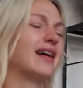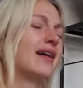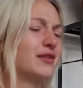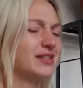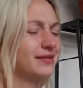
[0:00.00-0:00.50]

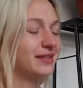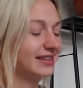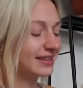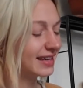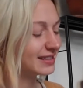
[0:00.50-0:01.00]
Of course,
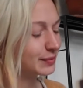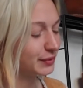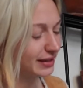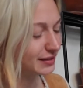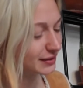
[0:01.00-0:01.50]
everything connects the
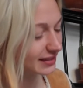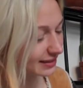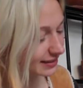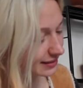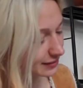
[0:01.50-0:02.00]
brain to
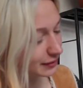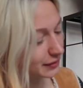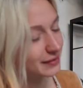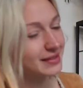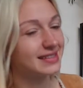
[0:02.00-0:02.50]
the
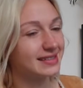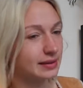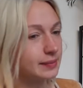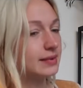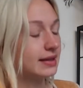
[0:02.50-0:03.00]
nervous
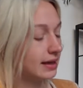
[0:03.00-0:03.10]
system,